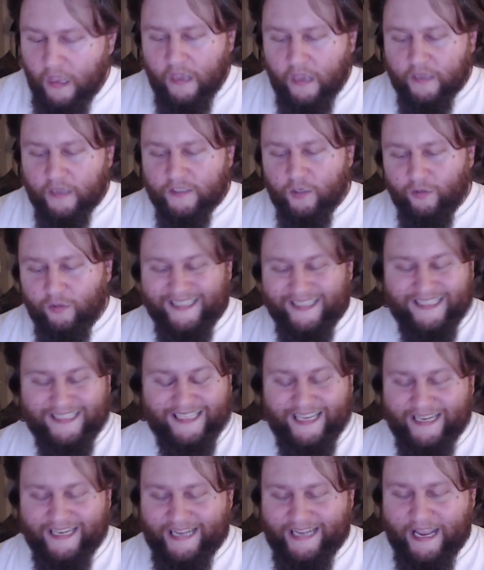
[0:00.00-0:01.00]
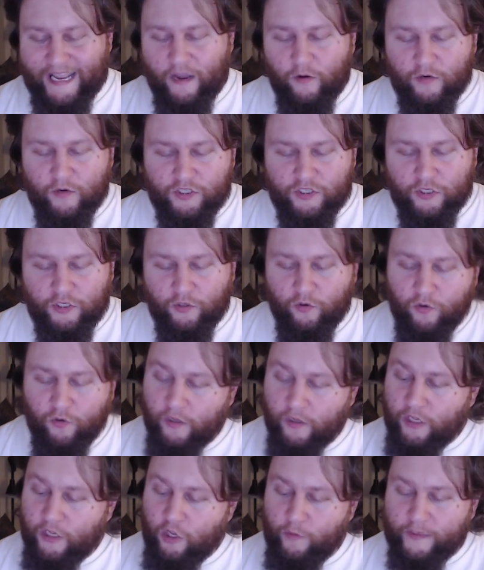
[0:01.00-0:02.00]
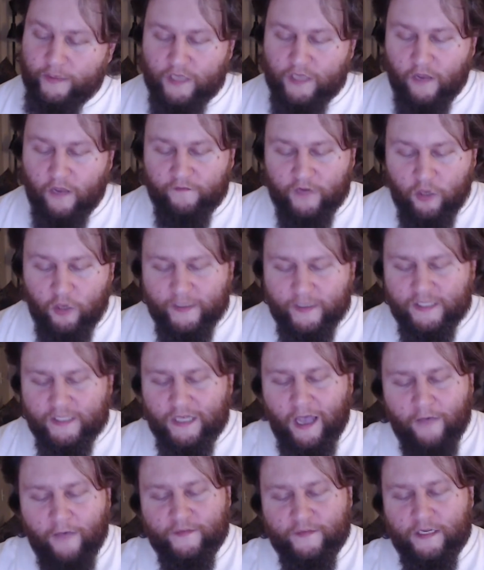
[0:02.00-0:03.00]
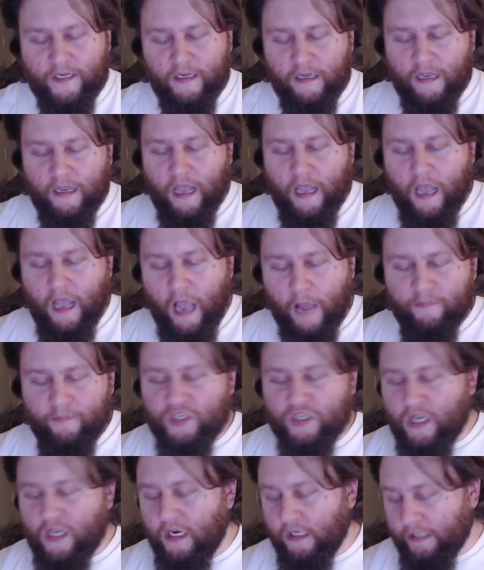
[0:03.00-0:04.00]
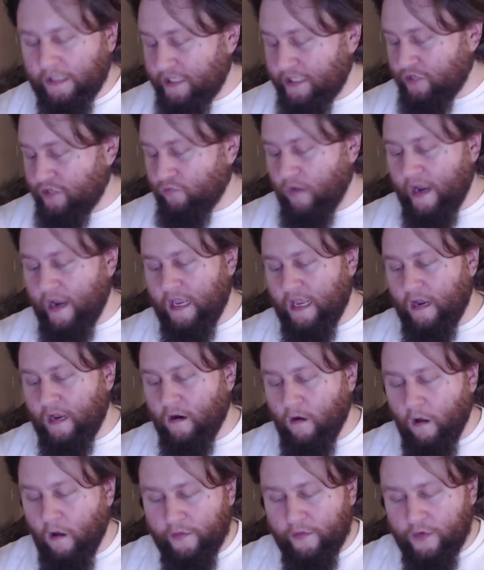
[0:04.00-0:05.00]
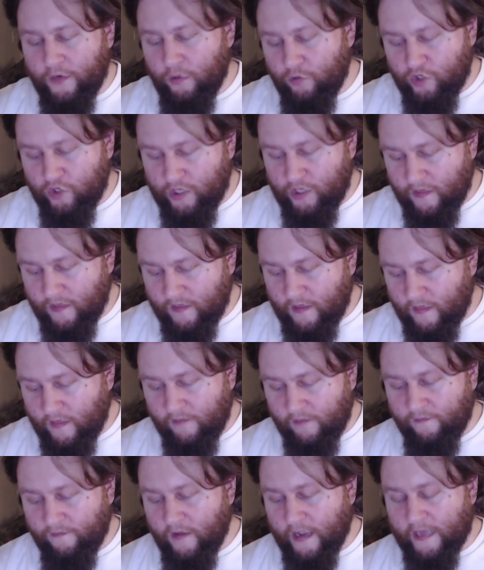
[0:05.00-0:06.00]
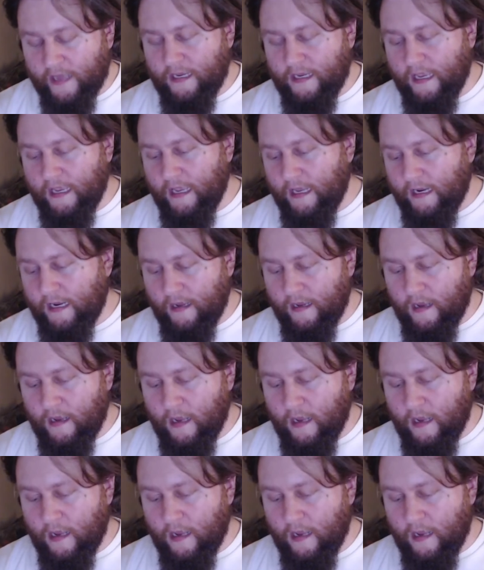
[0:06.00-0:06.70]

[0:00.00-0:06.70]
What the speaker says: So let's get down to Ubisoft. Ubisoft, I'm just going to list right here all the new shit that they fucking did.